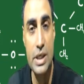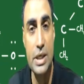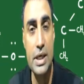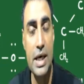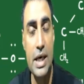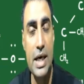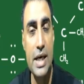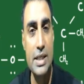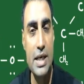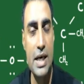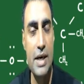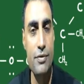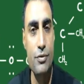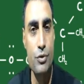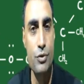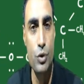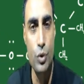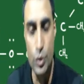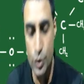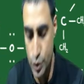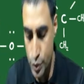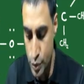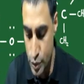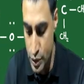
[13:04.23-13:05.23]
As I have
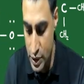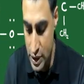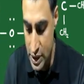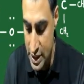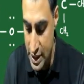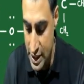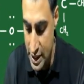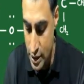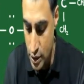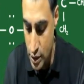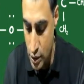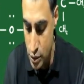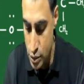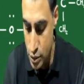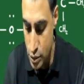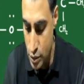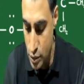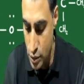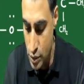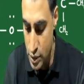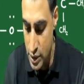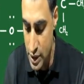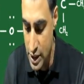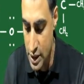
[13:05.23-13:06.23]
shown you this here
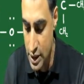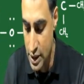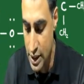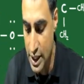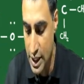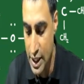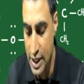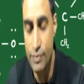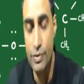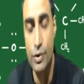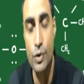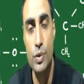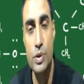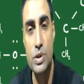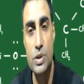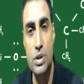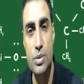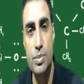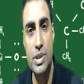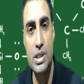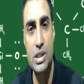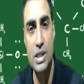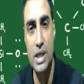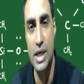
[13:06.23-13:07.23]
also, that the high frequency
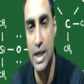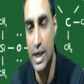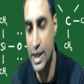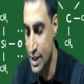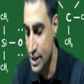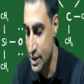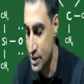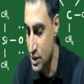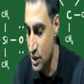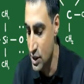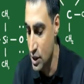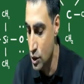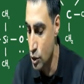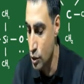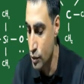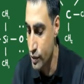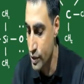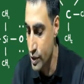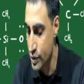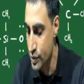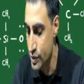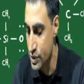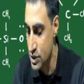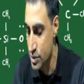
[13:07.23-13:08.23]
means high energy, low
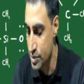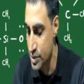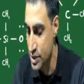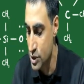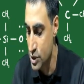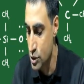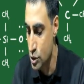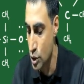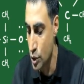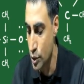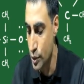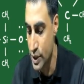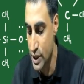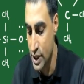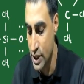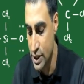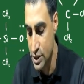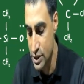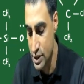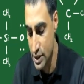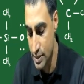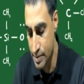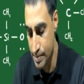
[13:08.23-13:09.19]
frequency means low energy.